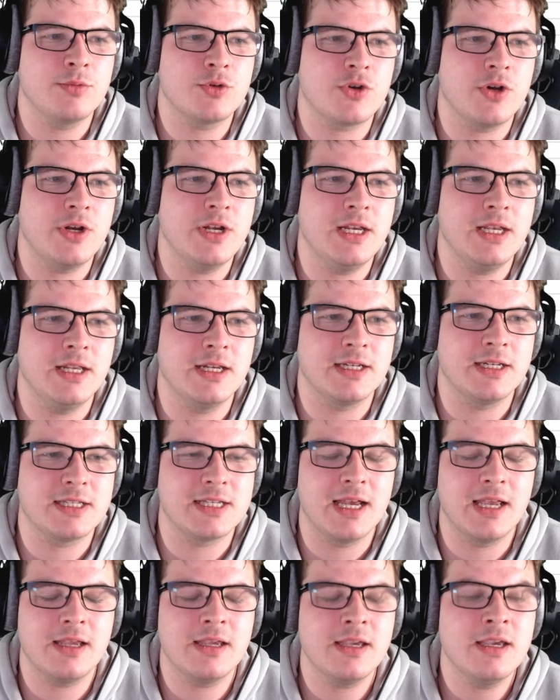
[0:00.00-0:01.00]
trading in a
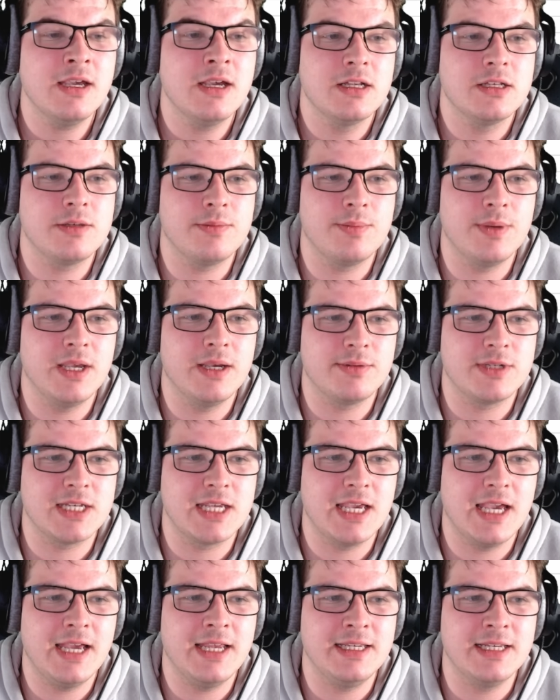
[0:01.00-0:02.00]
tank to be able to
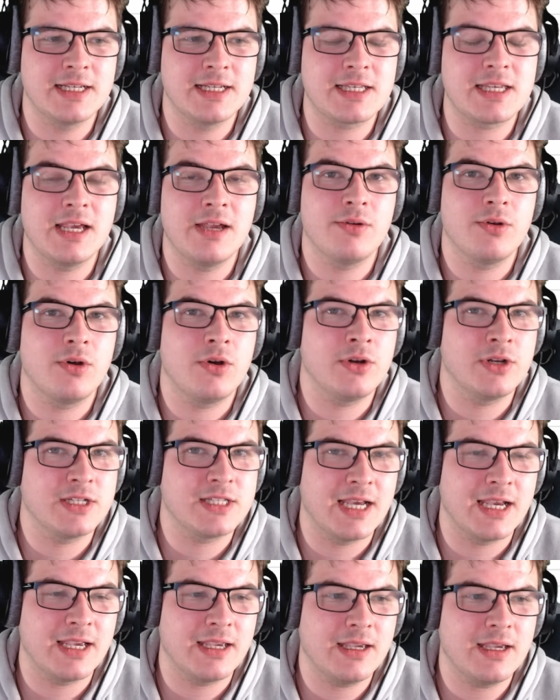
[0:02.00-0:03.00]
get a discount on a
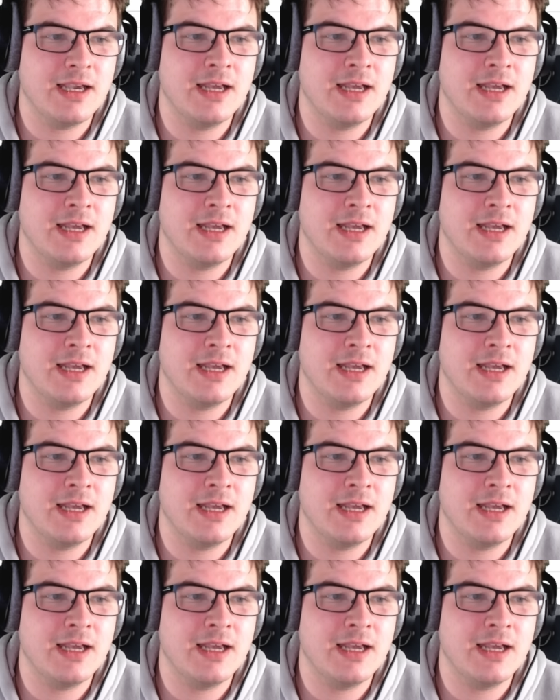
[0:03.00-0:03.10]
tank.